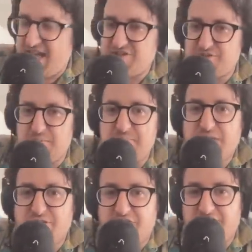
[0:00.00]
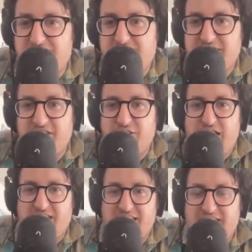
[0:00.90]
Ezra Miller, you know,
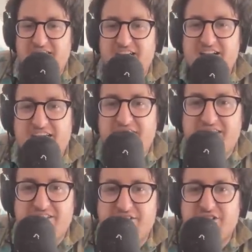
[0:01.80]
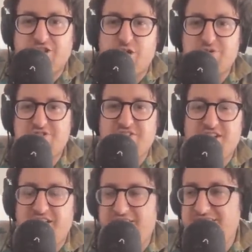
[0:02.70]
at like a at a Los
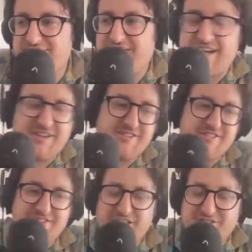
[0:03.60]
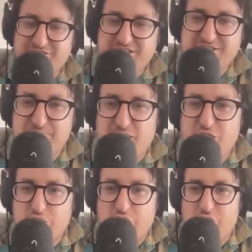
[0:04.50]
uh, uh, Los Feliz
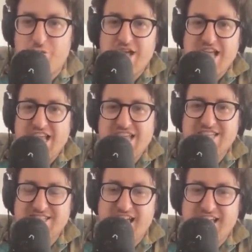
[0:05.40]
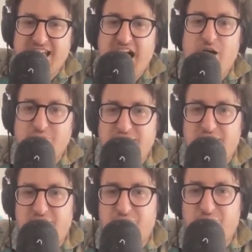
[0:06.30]
bungalow, he's like out
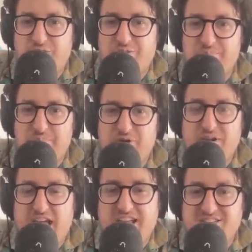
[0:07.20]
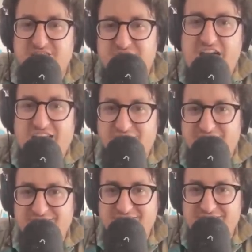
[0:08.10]
there with Bill Gates on the
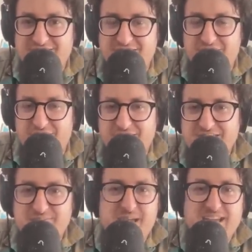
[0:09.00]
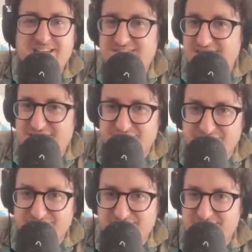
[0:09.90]
island. You know, he's making
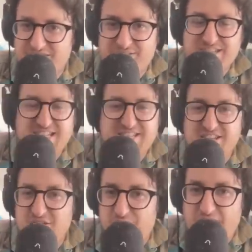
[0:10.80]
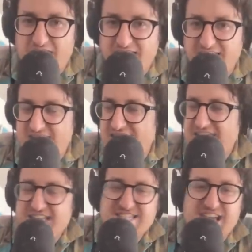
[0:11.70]
deals. You know, he's at the UN.
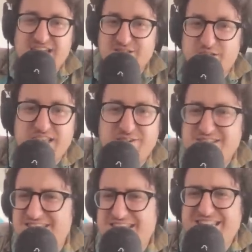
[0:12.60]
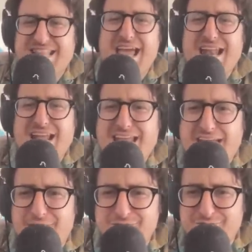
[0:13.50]
He's got his own. You know, he's in the Atlantic
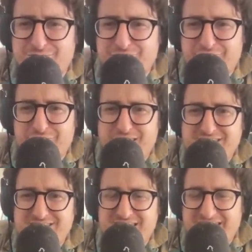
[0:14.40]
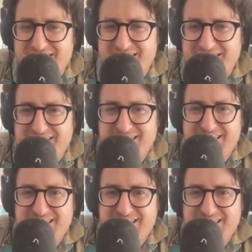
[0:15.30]
Council for Christ's sake.